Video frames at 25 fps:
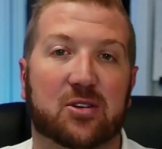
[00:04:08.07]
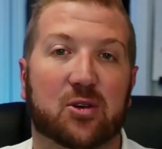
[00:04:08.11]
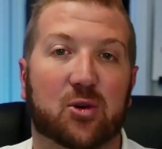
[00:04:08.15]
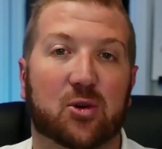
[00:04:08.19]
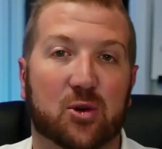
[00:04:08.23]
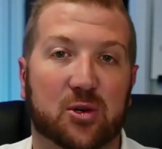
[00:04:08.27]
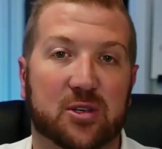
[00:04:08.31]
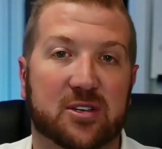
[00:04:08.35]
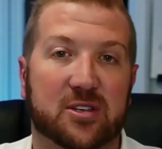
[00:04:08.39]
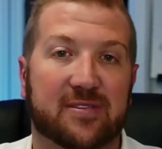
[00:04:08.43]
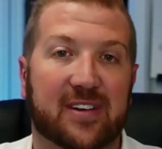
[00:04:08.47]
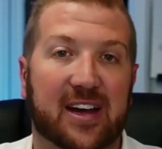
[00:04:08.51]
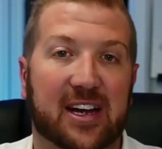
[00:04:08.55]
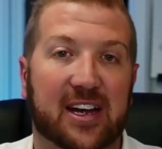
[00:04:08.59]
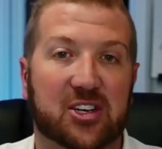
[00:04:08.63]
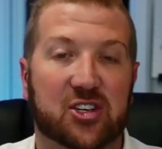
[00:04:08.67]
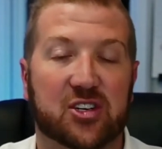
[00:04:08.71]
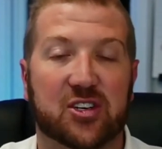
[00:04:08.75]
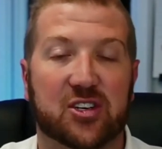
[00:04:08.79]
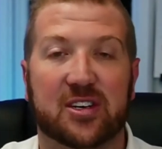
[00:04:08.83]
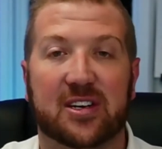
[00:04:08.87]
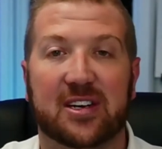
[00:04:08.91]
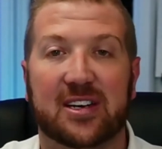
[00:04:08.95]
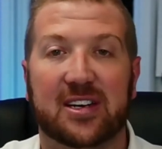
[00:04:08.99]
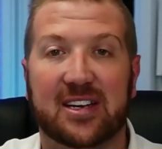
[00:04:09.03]
course of
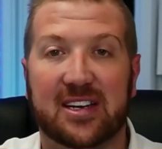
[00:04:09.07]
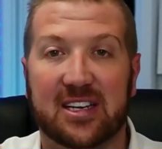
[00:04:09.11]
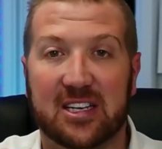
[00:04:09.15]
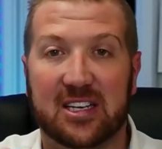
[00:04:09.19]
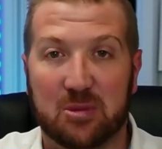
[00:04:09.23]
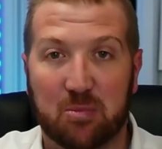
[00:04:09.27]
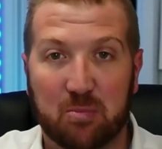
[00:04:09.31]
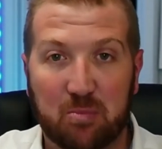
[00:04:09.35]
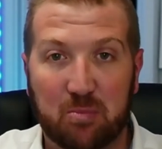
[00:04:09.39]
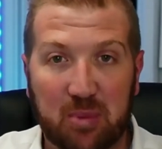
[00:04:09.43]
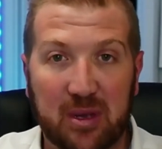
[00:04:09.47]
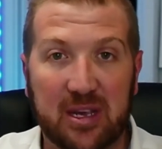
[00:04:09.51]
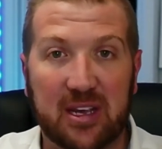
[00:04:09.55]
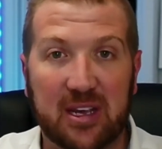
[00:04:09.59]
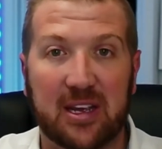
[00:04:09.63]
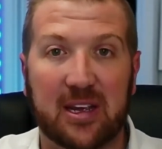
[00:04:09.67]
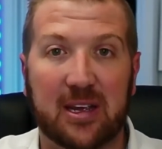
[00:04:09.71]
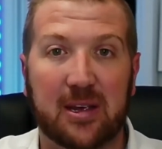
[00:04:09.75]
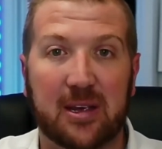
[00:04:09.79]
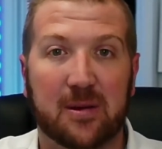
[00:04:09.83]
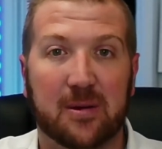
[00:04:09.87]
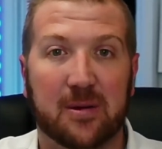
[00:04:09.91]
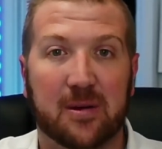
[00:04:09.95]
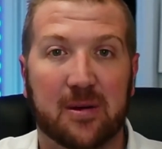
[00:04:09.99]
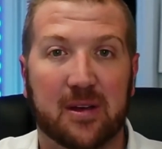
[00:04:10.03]
action is
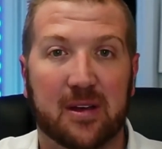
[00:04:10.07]
B,